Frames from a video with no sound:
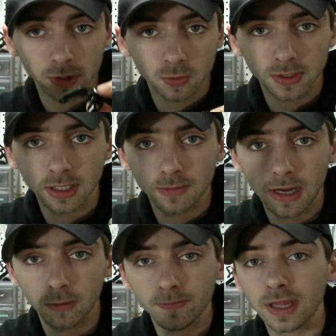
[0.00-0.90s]
the first one to
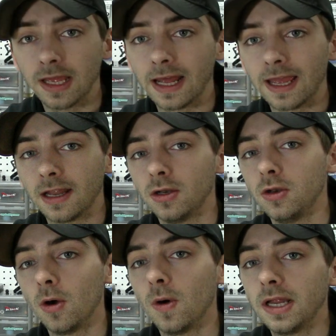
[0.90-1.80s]
come out, and I had
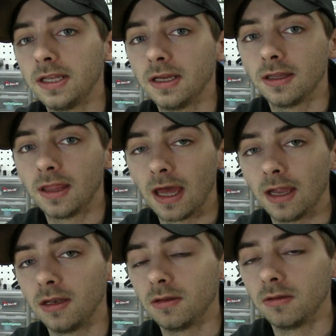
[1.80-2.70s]
no idea
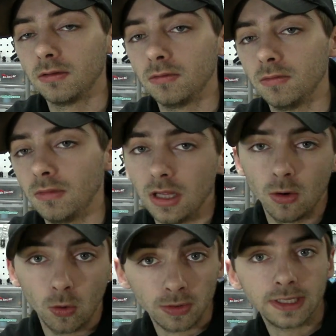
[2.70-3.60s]
that
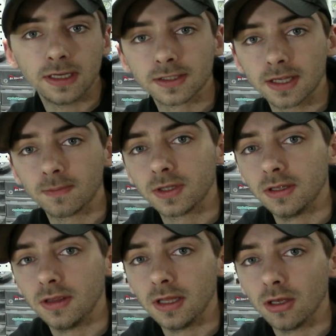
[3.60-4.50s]
it only
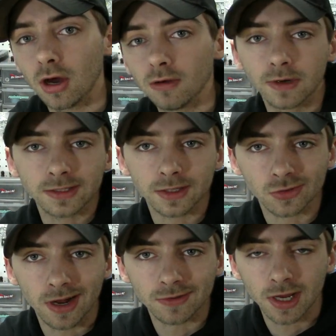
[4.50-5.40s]
accepted the hot
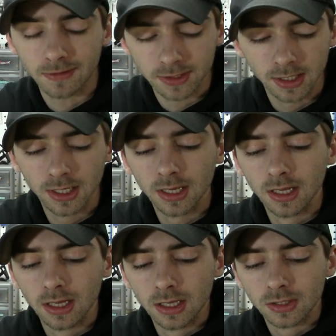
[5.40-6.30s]
racing drive shaft.
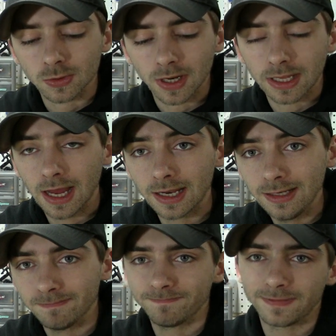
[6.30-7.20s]
So when I got
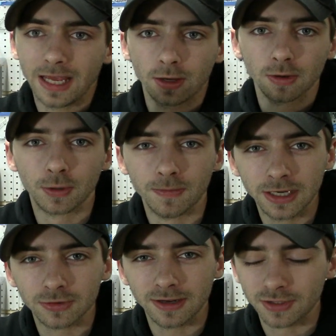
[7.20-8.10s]
it, I go to put
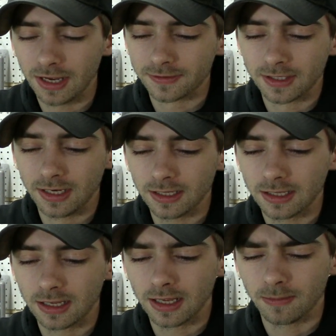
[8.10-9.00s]
my drive shafts in,
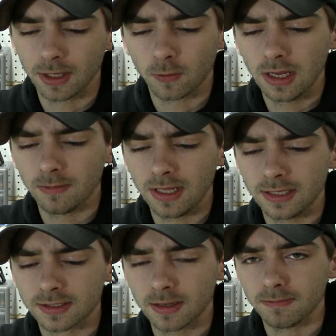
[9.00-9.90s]
and I'm like, wait a
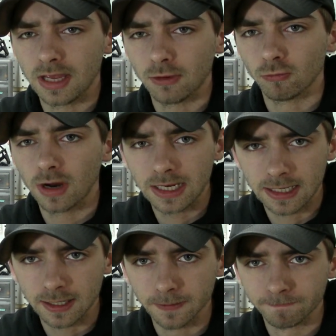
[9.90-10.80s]
minute, something ain't
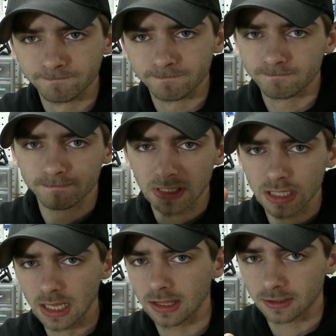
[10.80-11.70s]
right here.
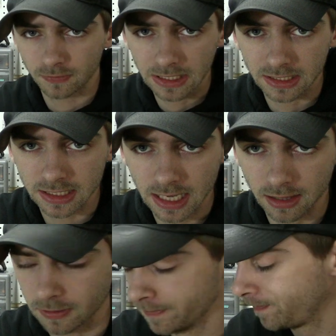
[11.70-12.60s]
Nothing's fitting
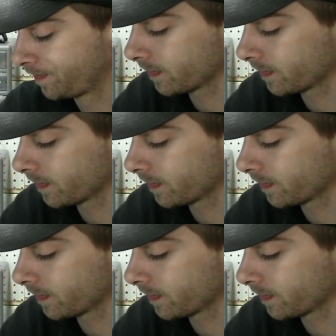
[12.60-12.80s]
together.